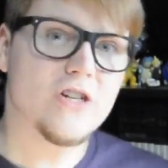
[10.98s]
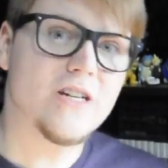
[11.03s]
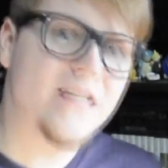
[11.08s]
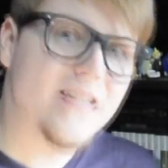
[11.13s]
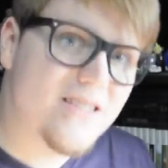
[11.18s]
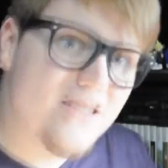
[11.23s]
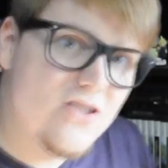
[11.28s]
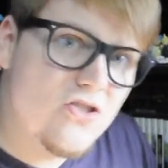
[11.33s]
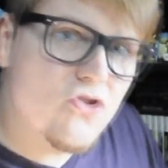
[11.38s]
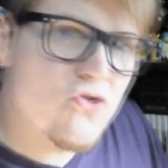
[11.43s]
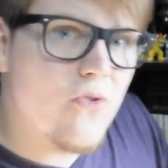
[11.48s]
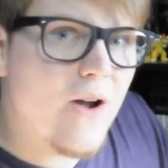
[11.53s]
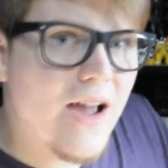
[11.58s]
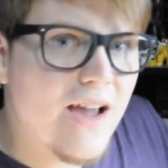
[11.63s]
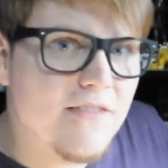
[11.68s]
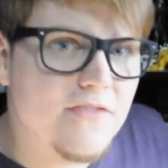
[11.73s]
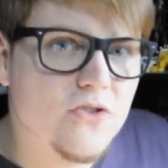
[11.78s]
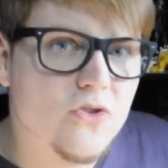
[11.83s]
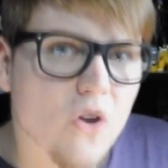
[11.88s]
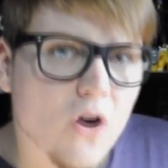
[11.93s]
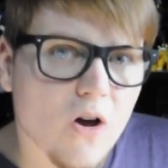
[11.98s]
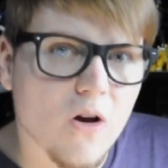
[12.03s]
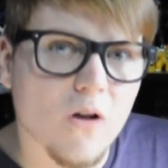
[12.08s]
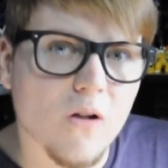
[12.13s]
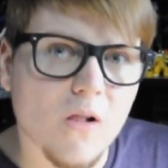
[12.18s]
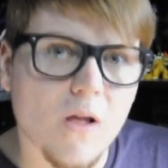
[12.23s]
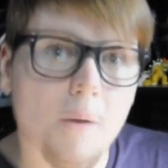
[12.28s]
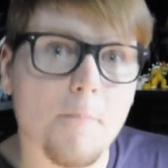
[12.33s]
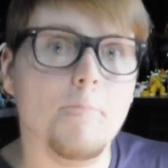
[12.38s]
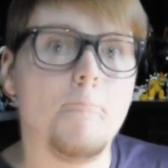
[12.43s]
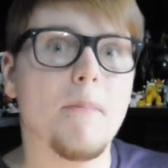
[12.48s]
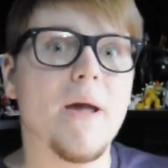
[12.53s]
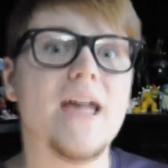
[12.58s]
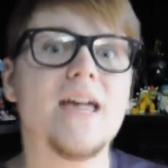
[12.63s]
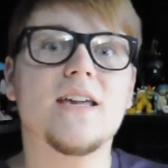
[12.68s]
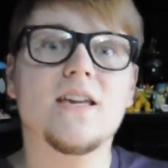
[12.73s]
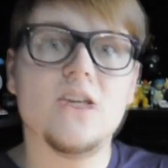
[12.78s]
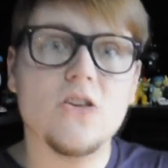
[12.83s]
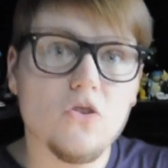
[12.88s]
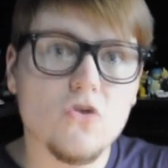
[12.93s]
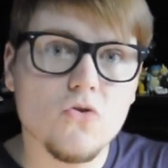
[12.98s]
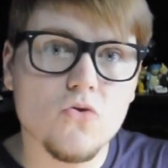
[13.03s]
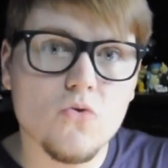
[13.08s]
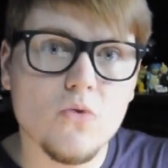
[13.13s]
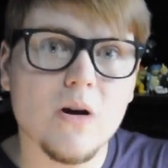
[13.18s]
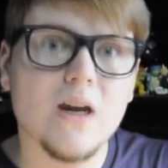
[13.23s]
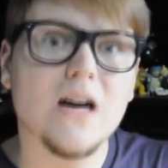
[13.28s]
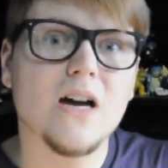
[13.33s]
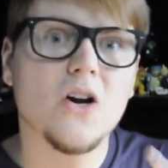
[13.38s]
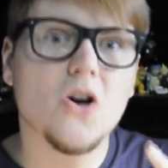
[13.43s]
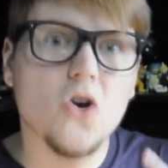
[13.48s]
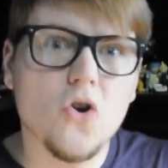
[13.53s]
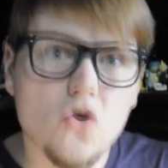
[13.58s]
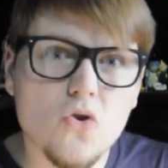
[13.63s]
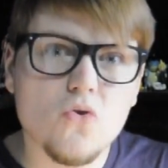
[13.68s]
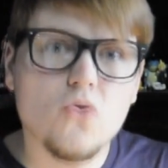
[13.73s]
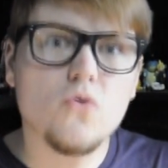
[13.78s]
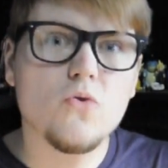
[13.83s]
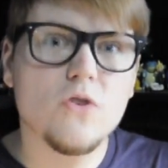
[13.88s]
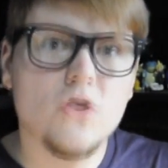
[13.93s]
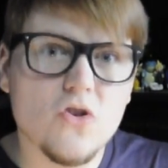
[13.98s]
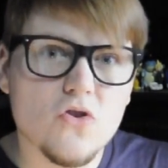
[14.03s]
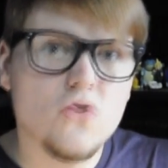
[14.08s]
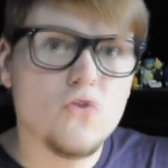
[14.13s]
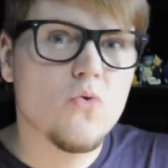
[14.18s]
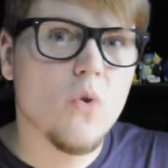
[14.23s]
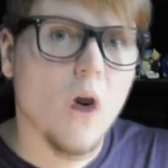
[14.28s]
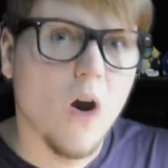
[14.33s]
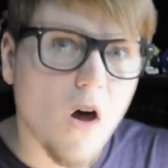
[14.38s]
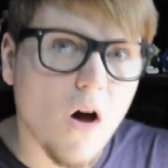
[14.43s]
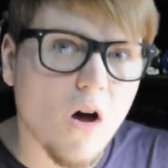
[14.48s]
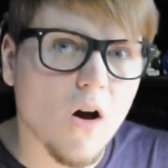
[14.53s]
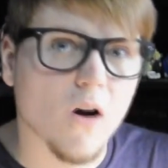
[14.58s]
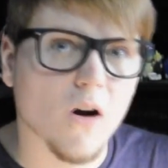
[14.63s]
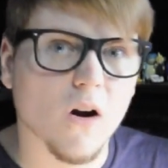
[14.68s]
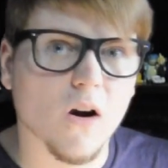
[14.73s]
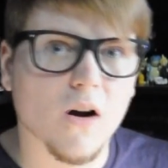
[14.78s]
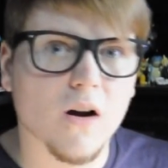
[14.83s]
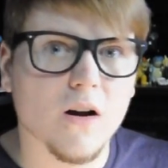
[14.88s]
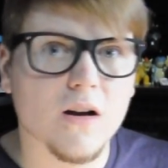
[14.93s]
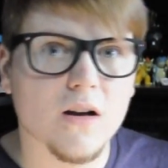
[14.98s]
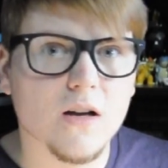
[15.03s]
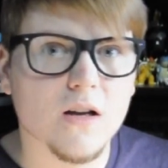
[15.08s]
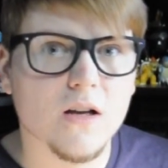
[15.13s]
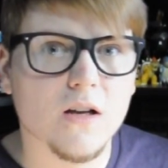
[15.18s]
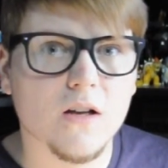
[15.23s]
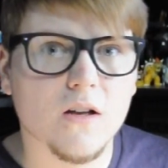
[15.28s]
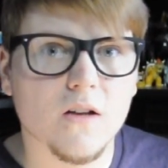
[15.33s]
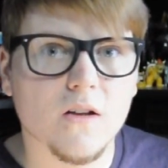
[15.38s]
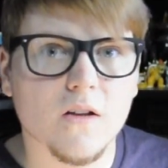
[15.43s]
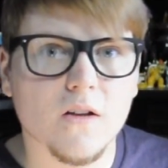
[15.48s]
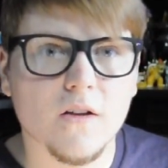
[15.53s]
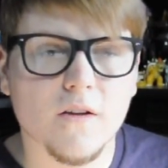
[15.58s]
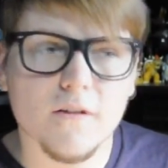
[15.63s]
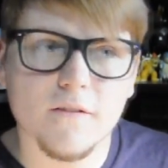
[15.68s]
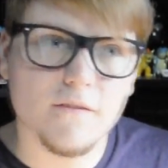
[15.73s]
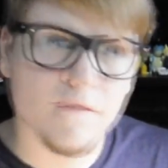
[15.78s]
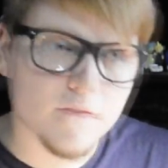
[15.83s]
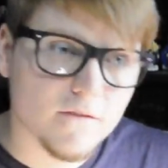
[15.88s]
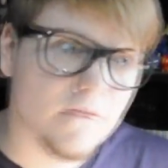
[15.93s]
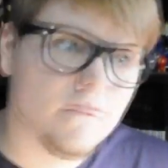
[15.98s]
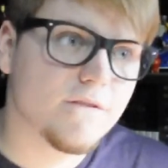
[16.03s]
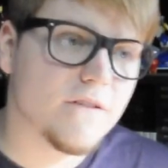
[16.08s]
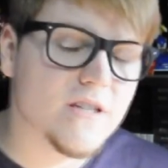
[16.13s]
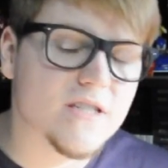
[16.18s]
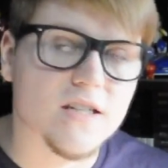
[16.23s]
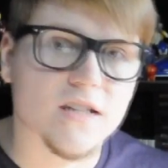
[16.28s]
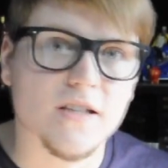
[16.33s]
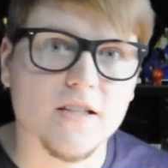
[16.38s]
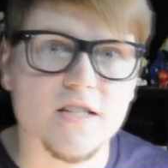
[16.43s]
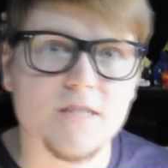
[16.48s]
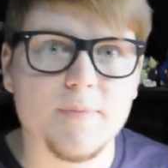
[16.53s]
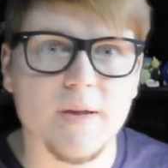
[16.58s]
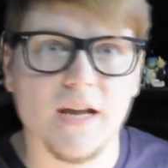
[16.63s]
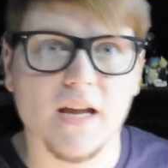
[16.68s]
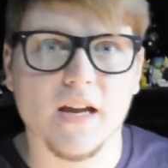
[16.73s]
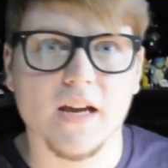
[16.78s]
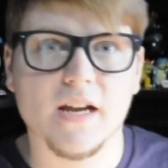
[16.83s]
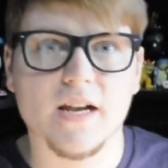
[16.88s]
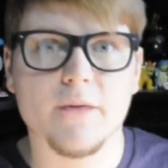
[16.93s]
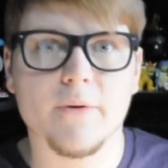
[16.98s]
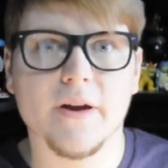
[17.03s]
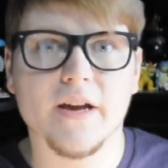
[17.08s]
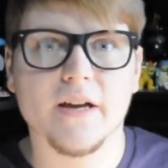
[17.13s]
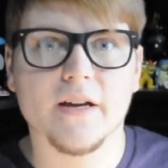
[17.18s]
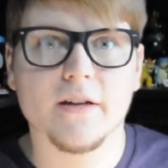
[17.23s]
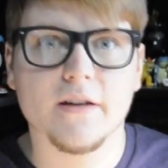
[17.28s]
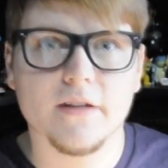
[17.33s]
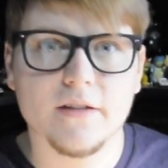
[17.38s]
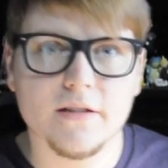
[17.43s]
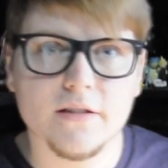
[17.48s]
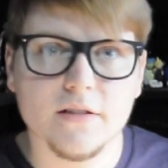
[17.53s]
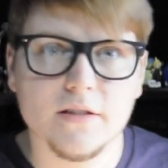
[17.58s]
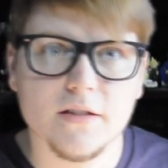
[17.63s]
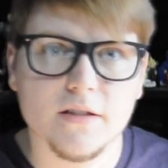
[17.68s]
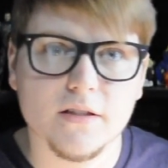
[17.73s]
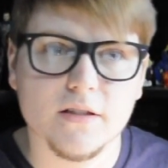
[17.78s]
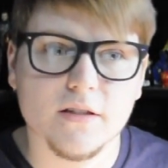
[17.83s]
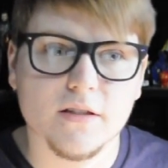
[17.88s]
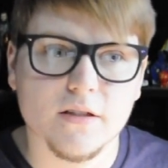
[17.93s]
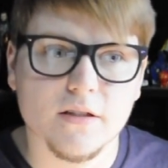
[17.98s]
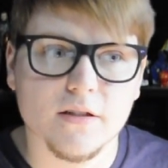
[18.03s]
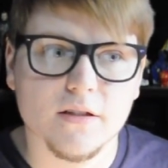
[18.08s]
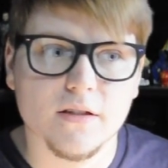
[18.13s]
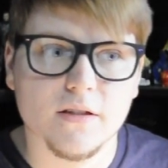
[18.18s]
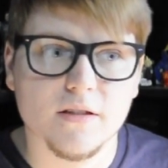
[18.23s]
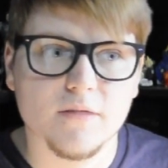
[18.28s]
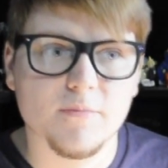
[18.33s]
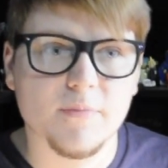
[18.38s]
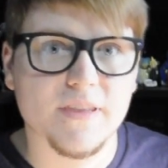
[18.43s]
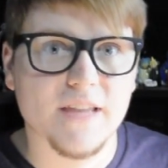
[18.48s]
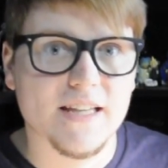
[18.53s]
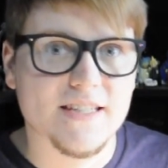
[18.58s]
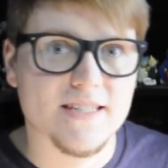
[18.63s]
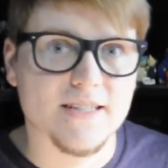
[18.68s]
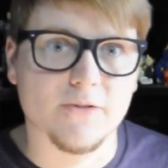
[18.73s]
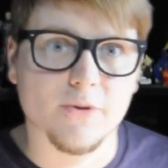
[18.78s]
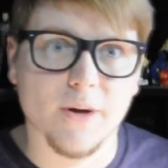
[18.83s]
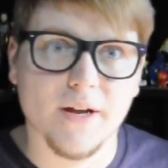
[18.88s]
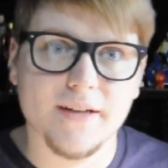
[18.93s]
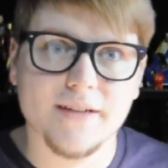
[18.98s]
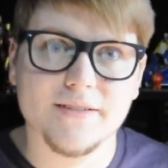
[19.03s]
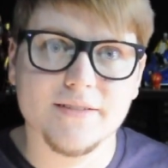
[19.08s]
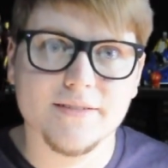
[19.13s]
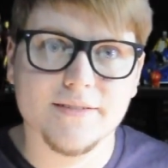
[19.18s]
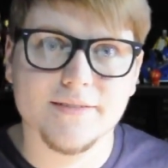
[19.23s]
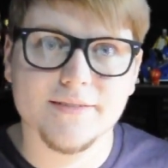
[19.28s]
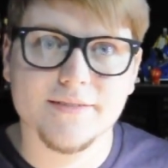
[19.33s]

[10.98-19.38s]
Jeans do, after all, make you who you are. Physically speaking, anyway. But that's it, right?